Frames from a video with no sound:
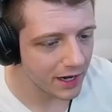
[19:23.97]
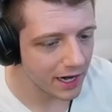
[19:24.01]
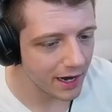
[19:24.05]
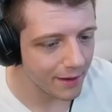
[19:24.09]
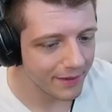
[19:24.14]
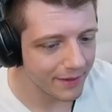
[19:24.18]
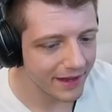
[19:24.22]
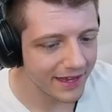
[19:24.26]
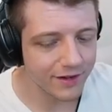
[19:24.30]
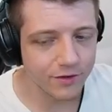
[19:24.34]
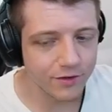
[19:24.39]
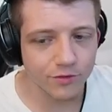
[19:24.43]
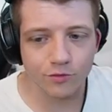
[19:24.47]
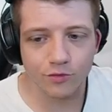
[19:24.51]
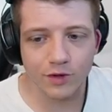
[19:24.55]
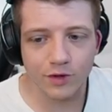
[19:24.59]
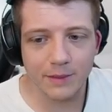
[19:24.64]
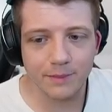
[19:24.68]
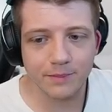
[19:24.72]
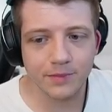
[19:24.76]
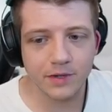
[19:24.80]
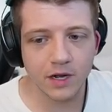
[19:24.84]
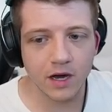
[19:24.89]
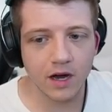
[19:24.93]
I'm getting
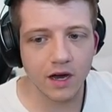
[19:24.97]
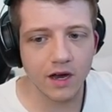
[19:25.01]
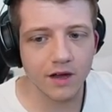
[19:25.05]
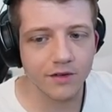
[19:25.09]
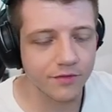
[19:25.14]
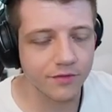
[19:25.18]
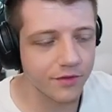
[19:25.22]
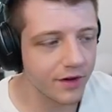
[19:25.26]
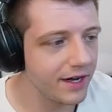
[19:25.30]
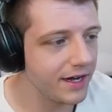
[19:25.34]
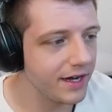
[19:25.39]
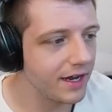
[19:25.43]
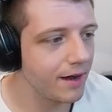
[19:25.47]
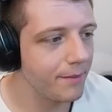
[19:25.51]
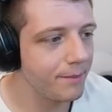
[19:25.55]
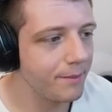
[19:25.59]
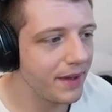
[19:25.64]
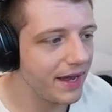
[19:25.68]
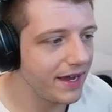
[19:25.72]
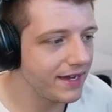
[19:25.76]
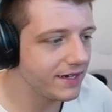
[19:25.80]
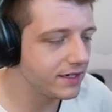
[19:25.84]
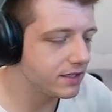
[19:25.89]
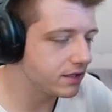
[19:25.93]
ripped off right here. I'm
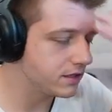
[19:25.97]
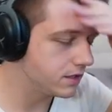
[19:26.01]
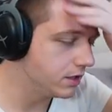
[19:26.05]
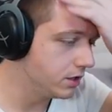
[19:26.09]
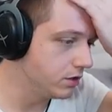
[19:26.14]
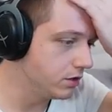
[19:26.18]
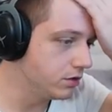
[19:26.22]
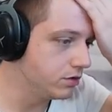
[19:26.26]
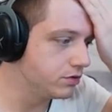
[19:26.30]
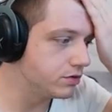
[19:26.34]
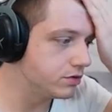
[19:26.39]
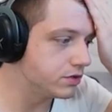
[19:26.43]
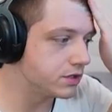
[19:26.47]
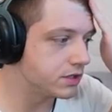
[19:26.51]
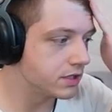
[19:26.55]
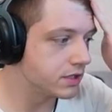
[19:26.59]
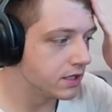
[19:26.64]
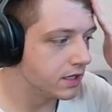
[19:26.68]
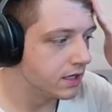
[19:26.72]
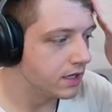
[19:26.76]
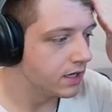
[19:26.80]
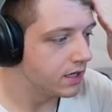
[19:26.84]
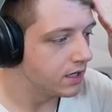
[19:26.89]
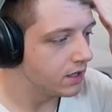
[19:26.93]
paying to lose.
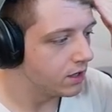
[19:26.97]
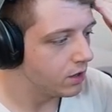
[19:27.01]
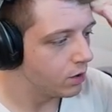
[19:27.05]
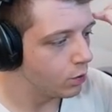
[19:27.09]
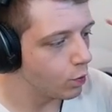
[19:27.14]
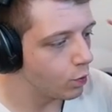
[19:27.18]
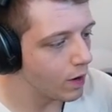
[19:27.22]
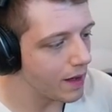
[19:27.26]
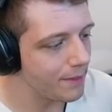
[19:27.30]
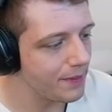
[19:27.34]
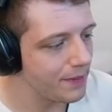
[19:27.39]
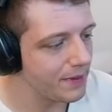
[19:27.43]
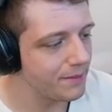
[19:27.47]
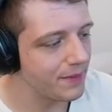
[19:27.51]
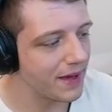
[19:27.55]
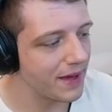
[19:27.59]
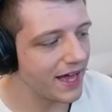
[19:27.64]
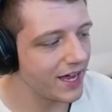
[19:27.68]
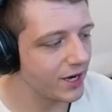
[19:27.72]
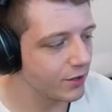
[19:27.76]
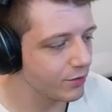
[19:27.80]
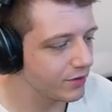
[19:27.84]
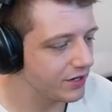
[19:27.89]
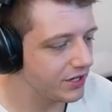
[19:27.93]
Weapon
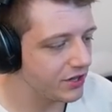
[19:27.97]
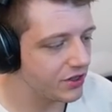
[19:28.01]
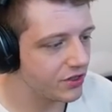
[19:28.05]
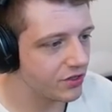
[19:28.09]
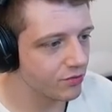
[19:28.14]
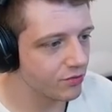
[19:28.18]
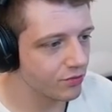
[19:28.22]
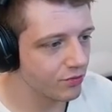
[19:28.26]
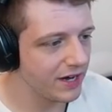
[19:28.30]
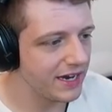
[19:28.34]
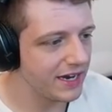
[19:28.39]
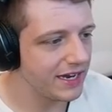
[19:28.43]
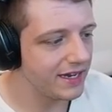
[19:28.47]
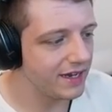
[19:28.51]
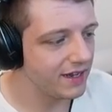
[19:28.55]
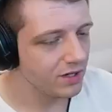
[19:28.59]
battery three.